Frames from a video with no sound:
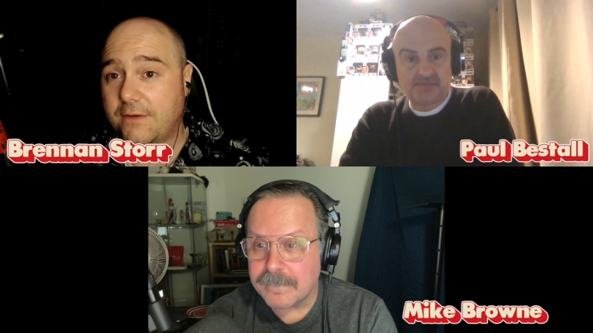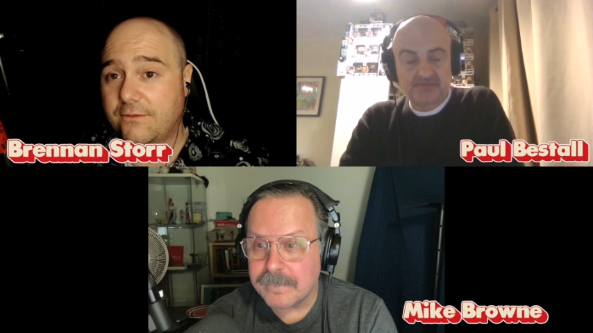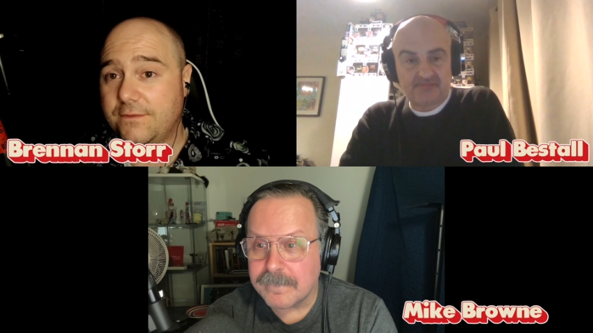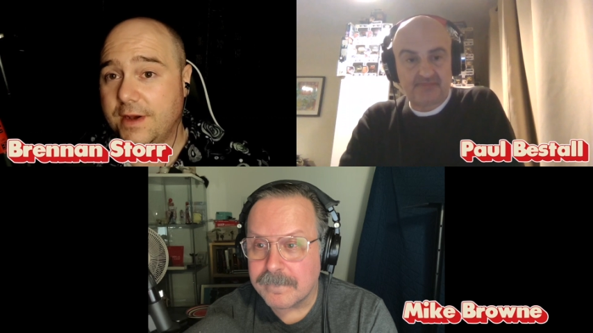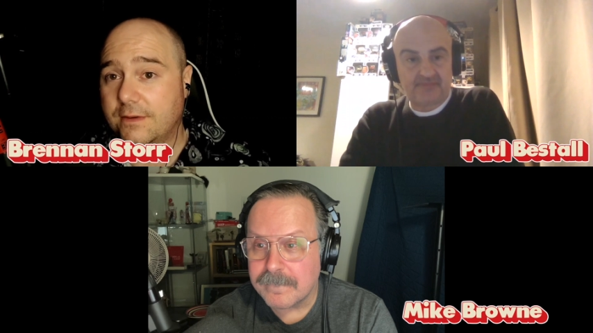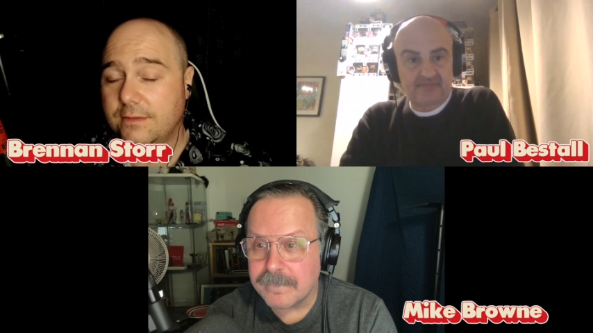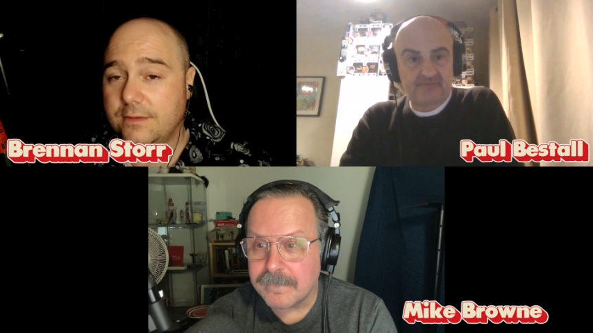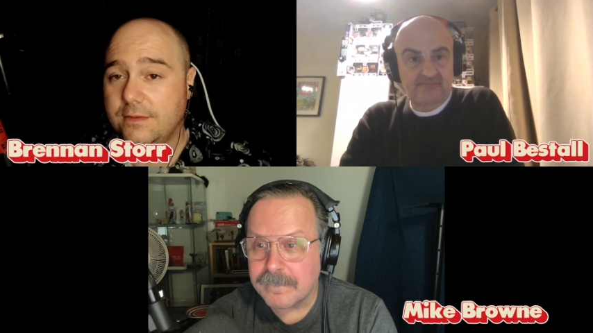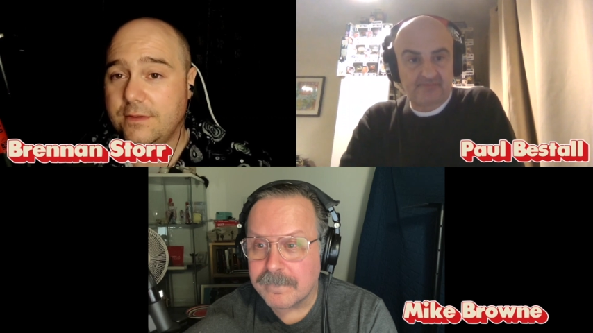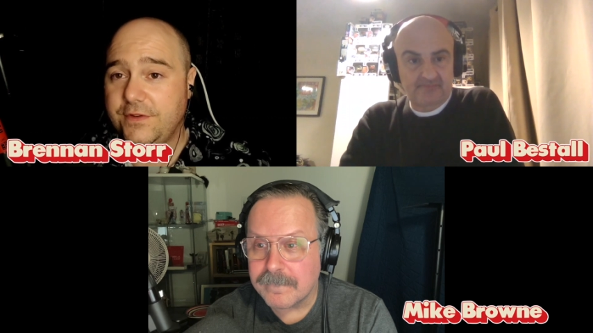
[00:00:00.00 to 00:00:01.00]
Speaker 1: of, you know,
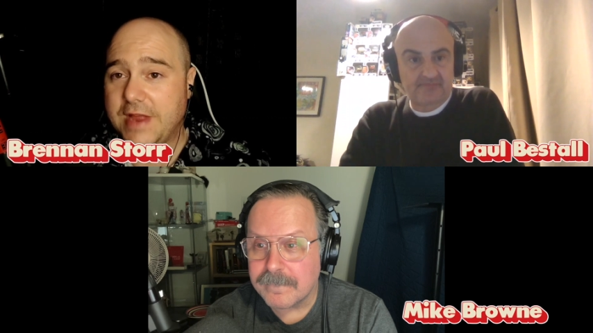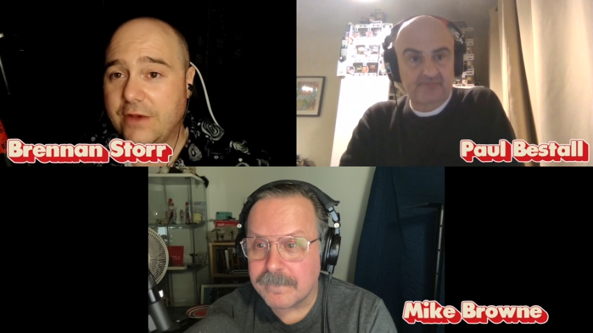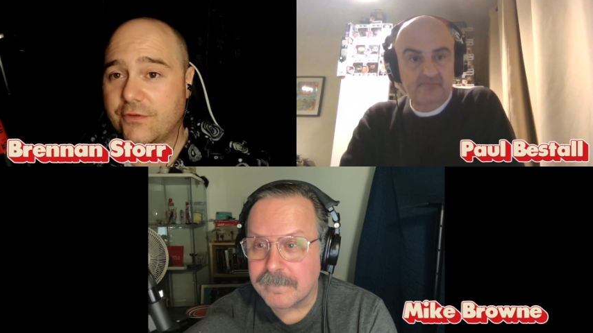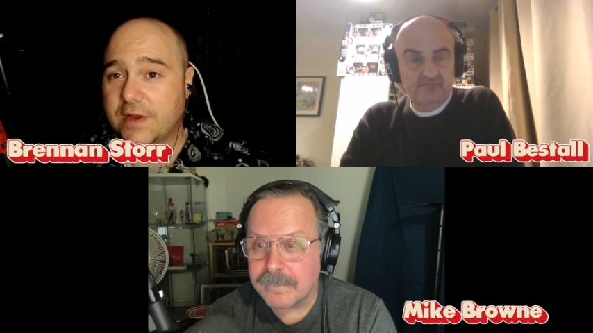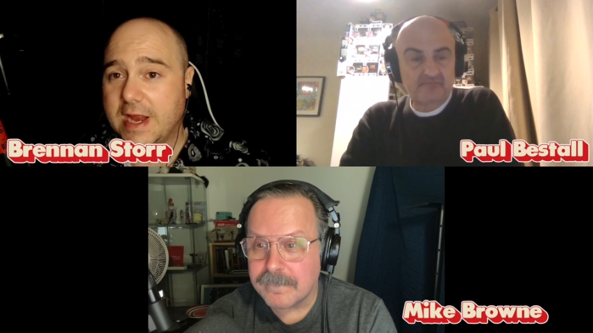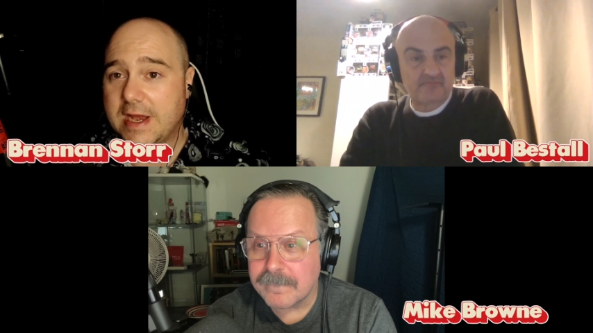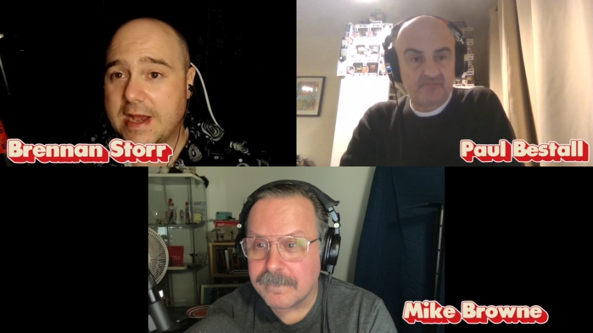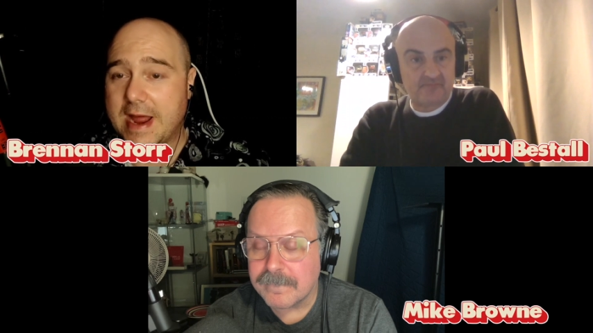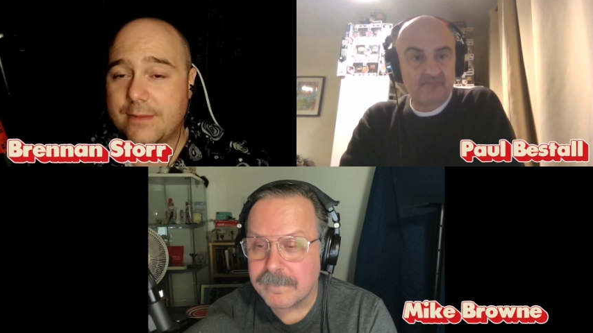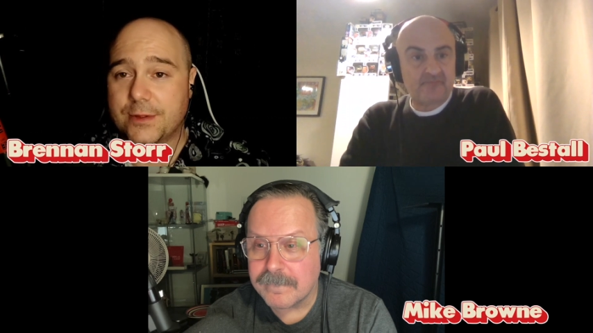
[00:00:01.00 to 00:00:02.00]
dangerous
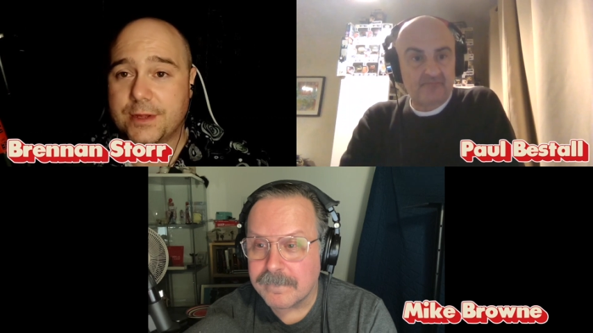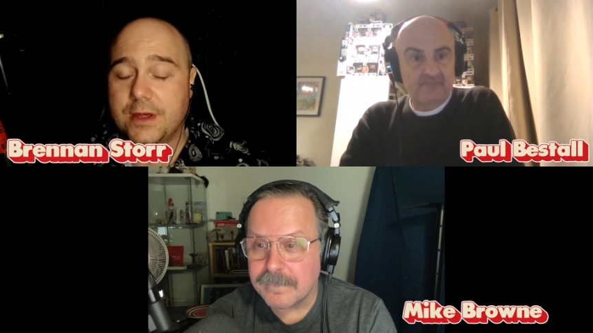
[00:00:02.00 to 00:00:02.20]
Canadian animals.